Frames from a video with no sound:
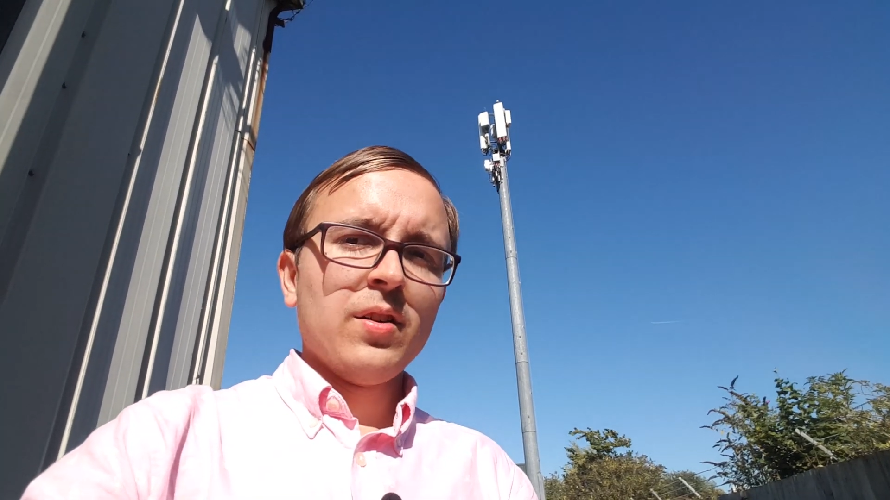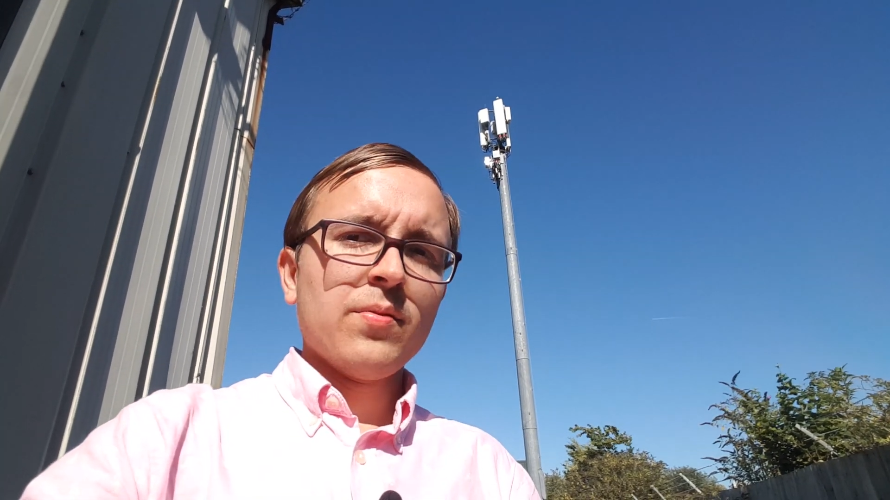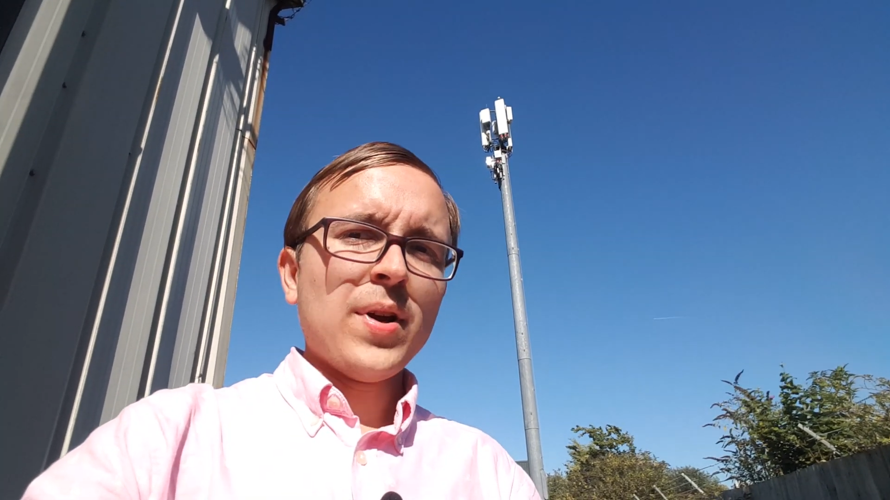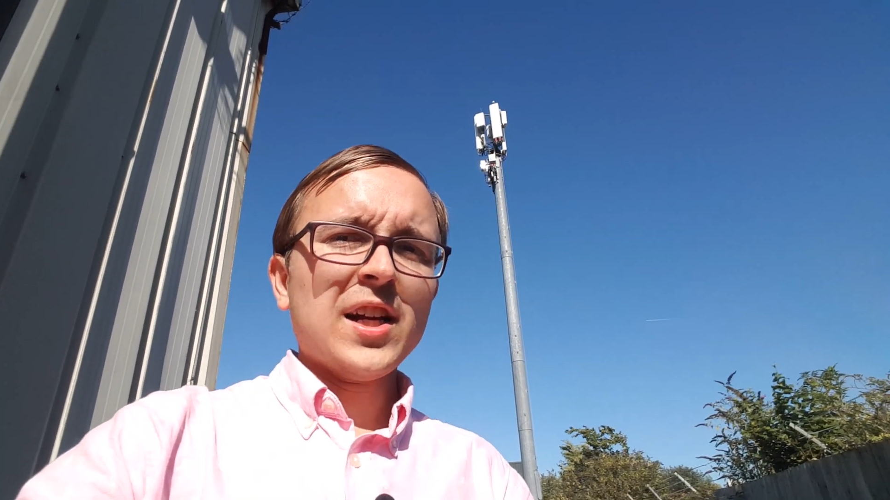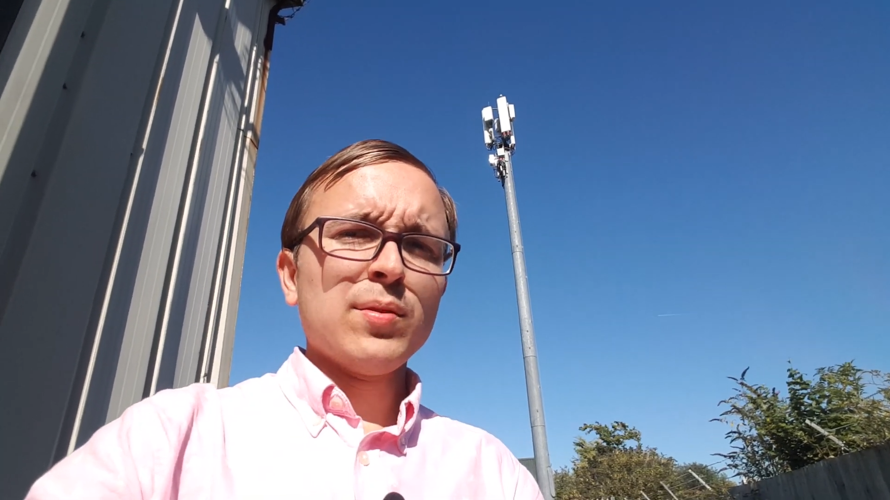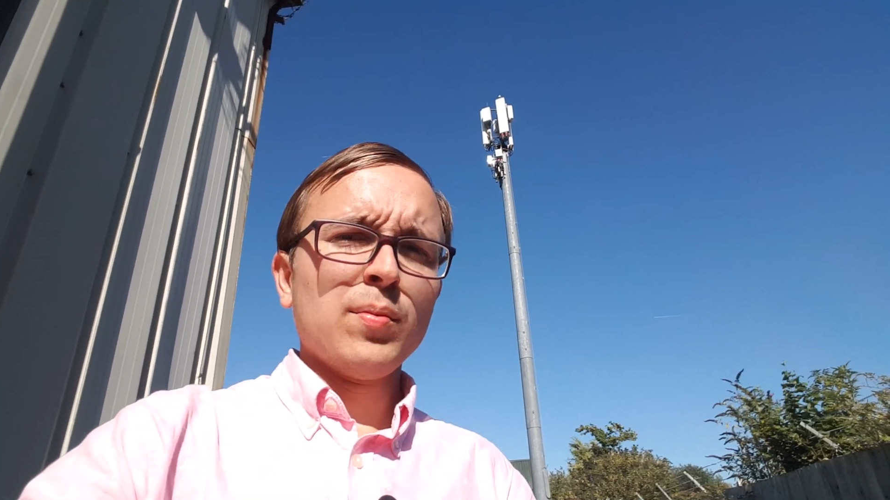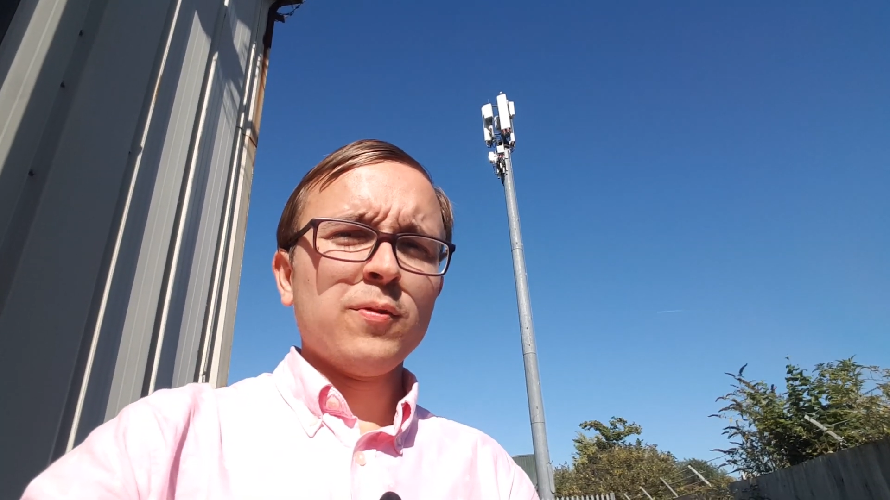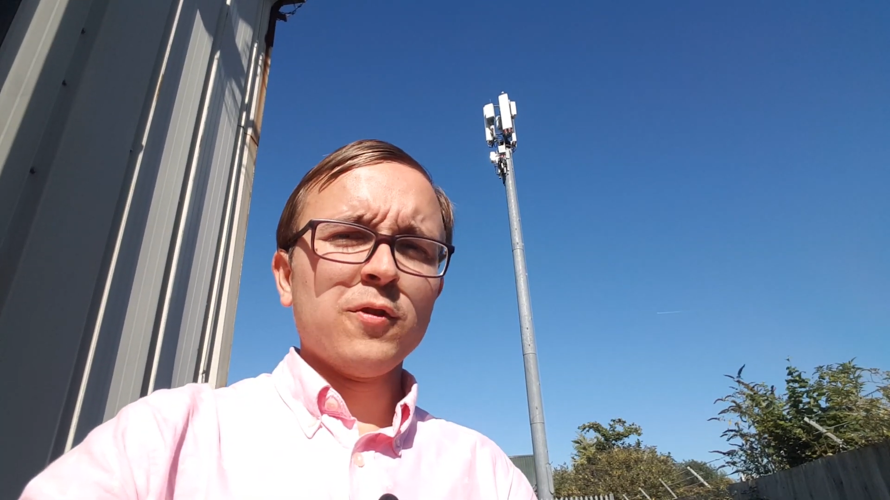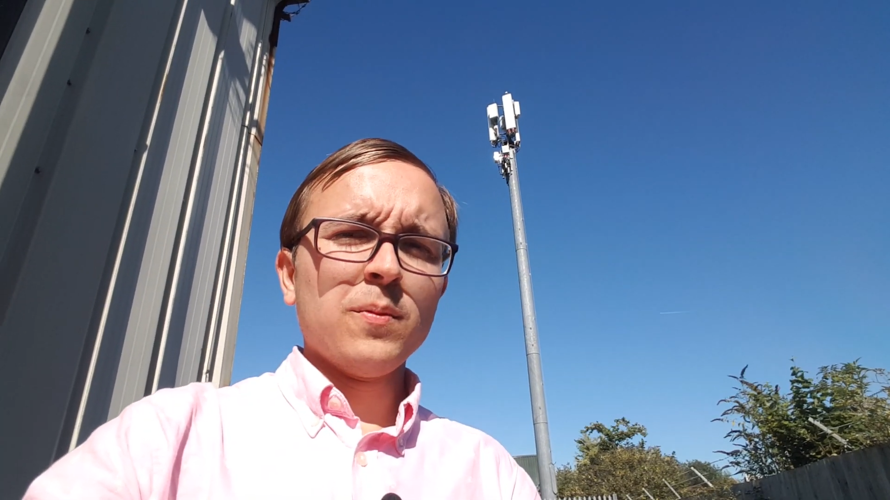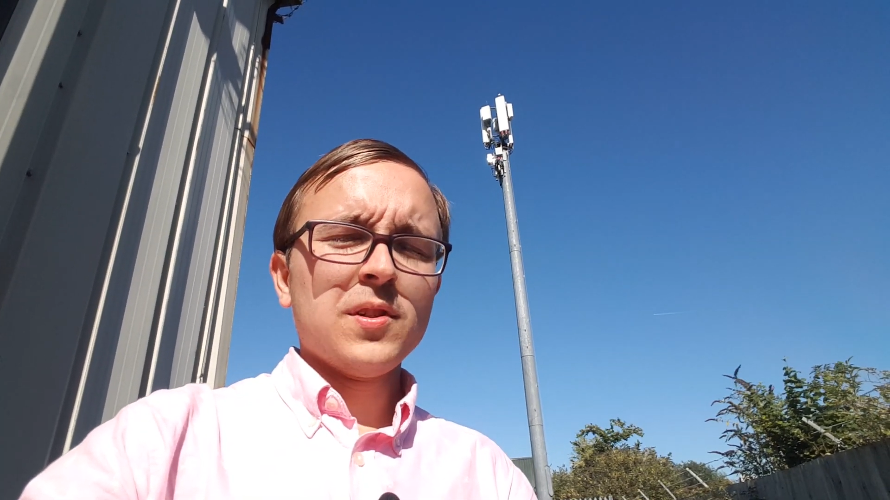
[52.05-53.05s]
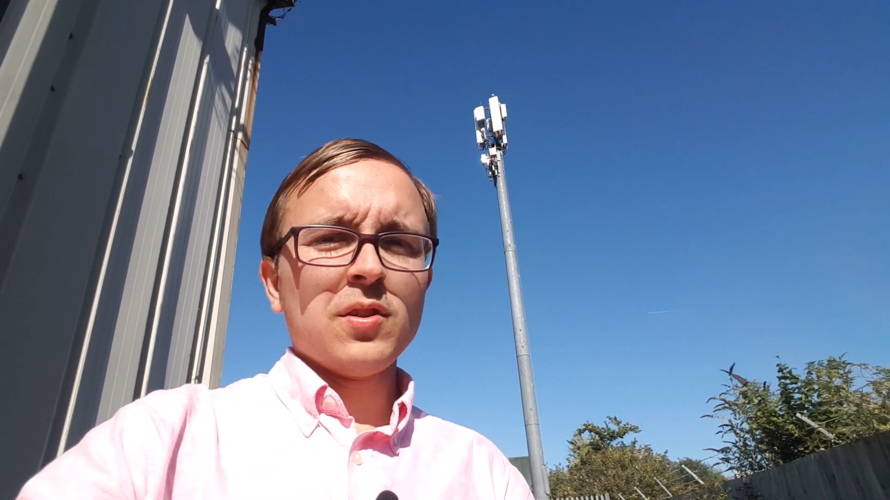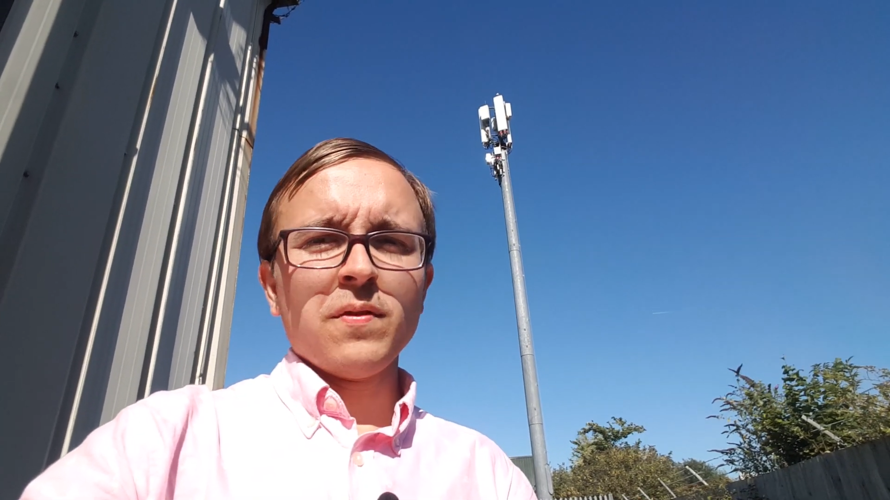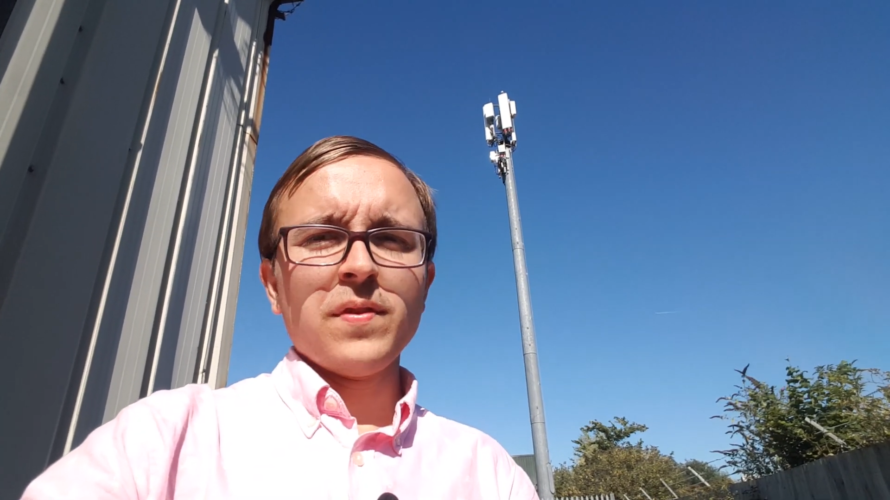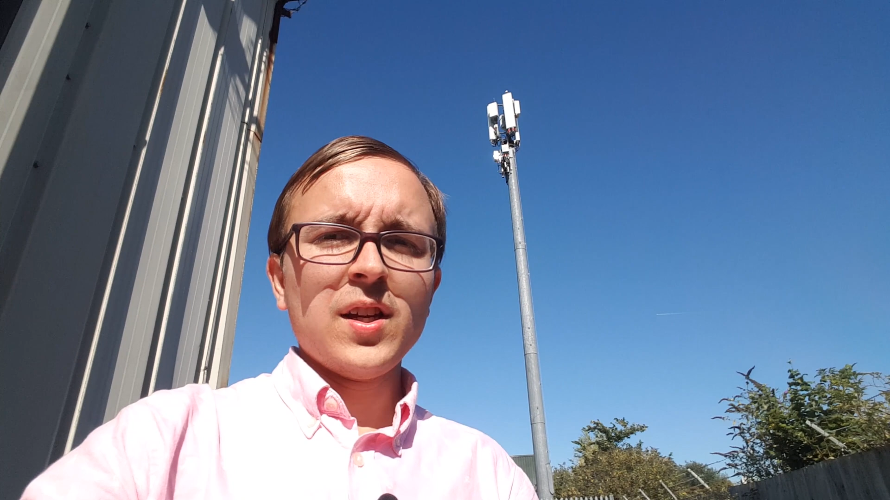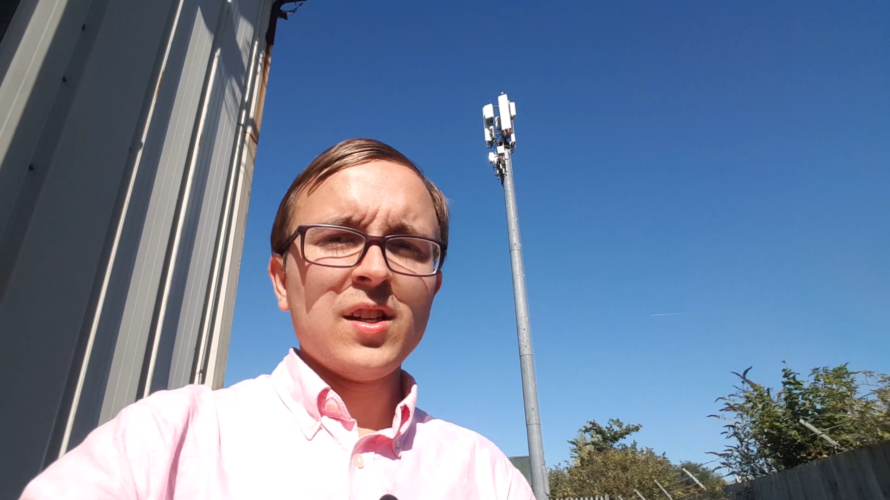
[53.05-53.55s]
Maximum performance
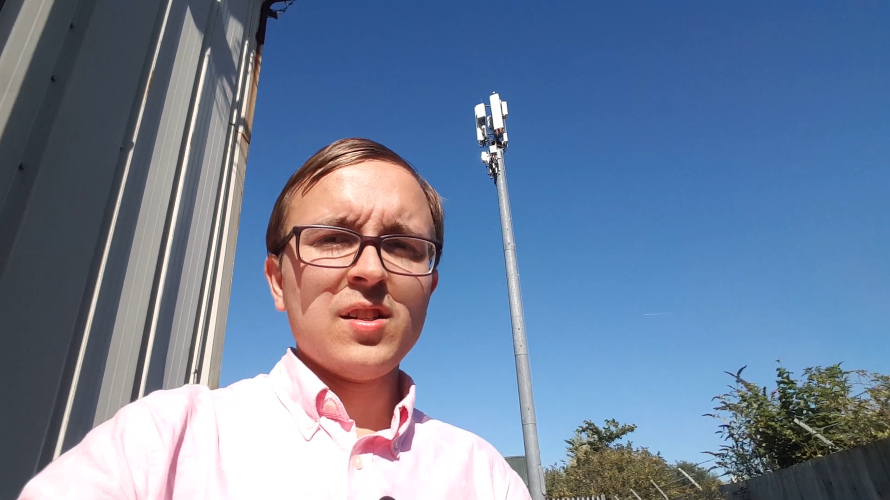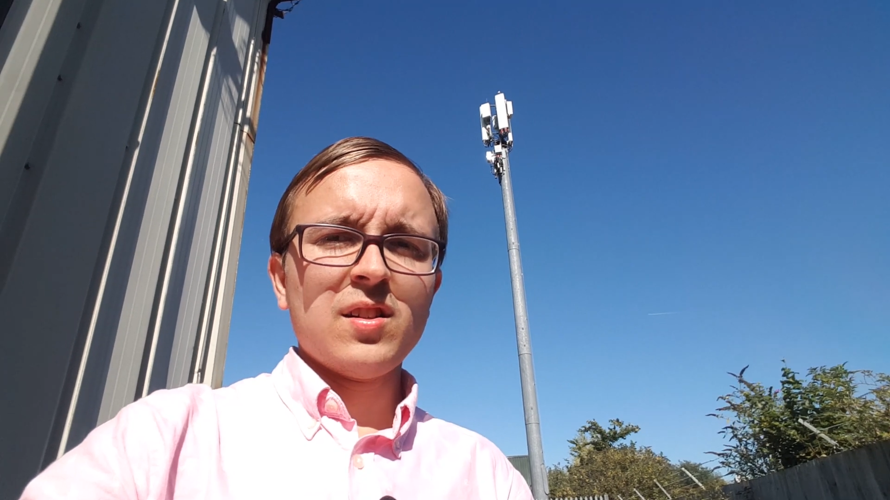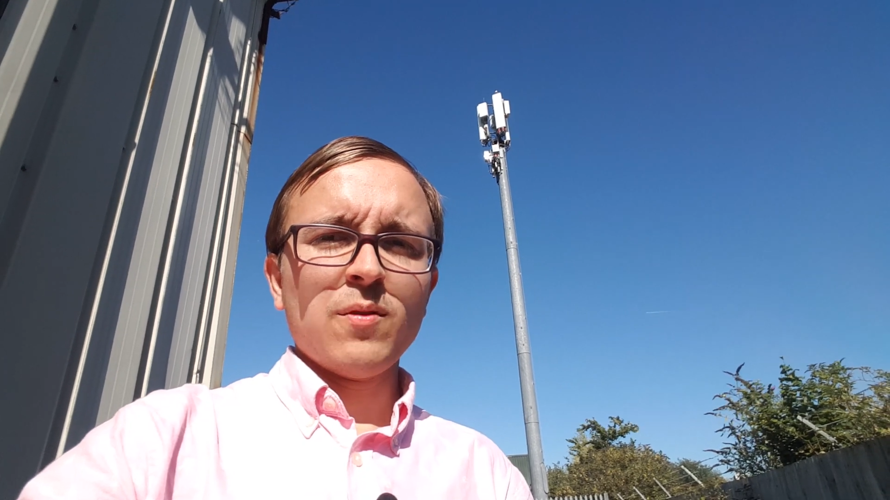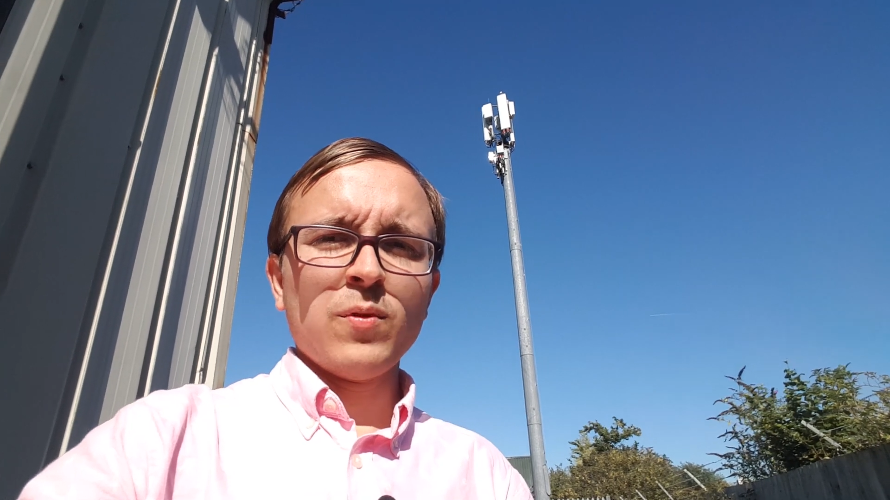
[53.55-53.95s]
off this,